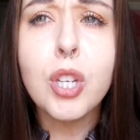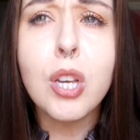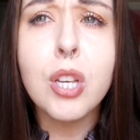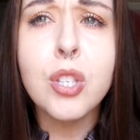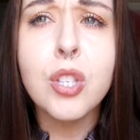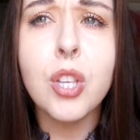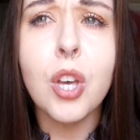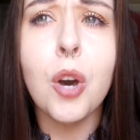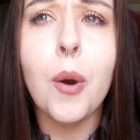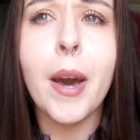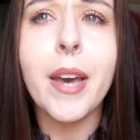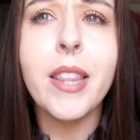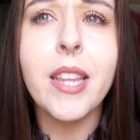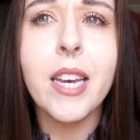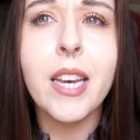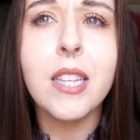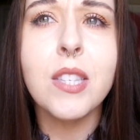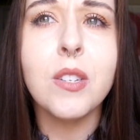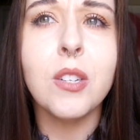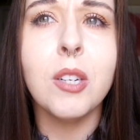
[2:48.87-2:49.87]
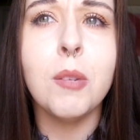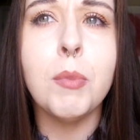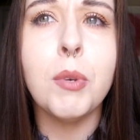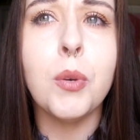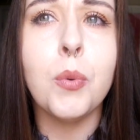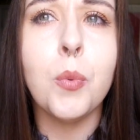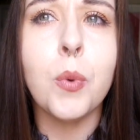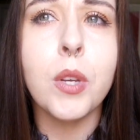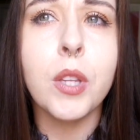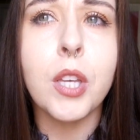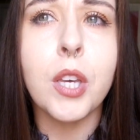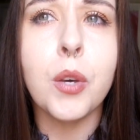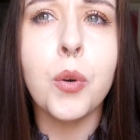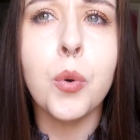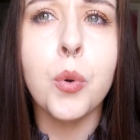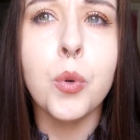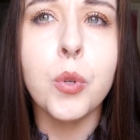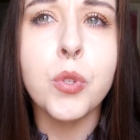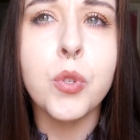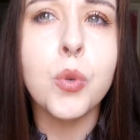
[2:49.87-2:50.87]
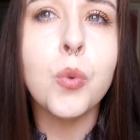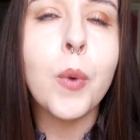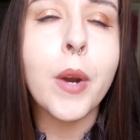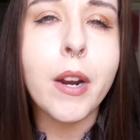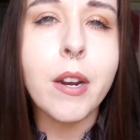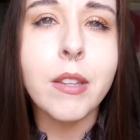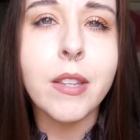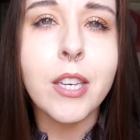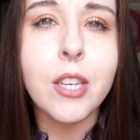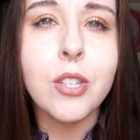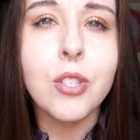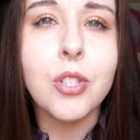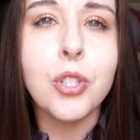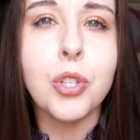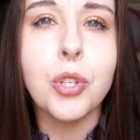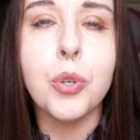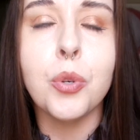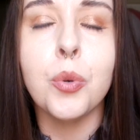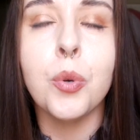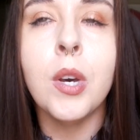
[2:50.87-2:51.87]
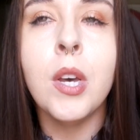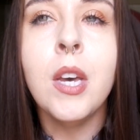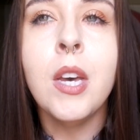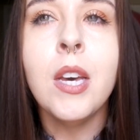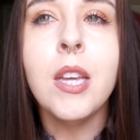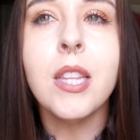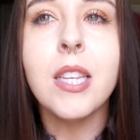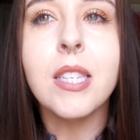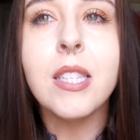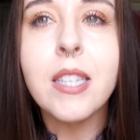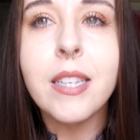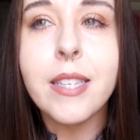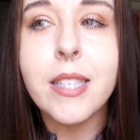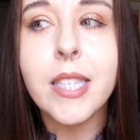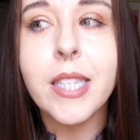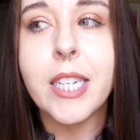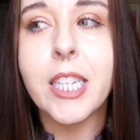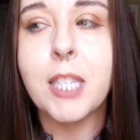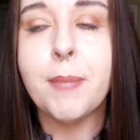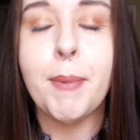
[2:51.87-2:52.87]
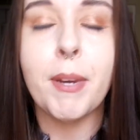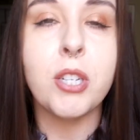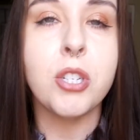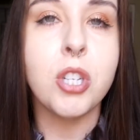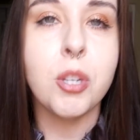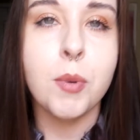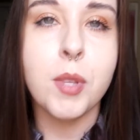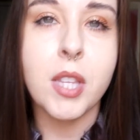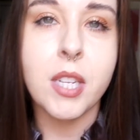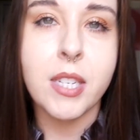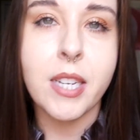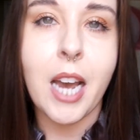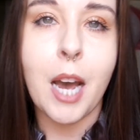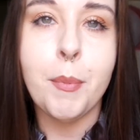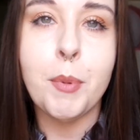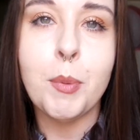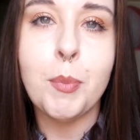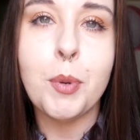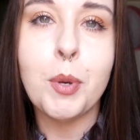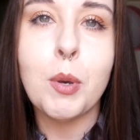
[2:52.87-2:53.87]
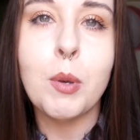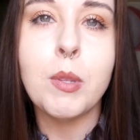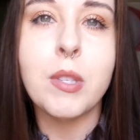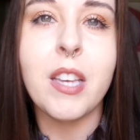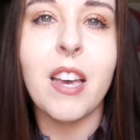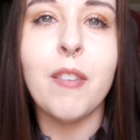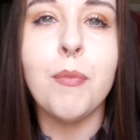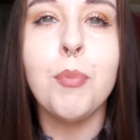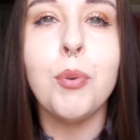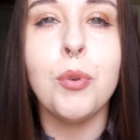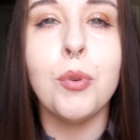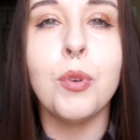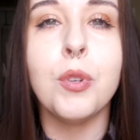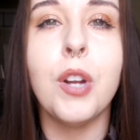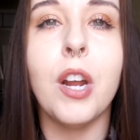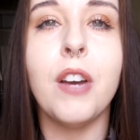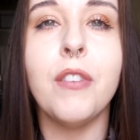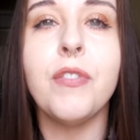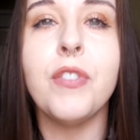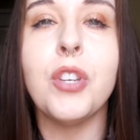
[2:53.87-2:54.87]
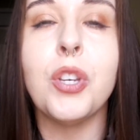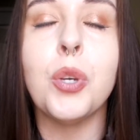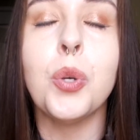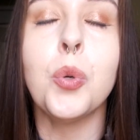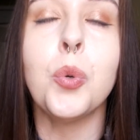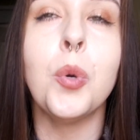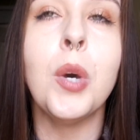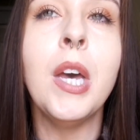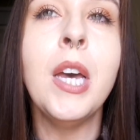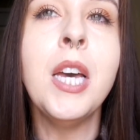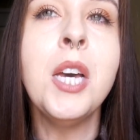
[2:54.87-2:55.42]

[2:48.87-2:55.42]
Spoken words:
So I think it's going to be really cool to wear these through the season, especially with the Tabi boots. I've pulled a few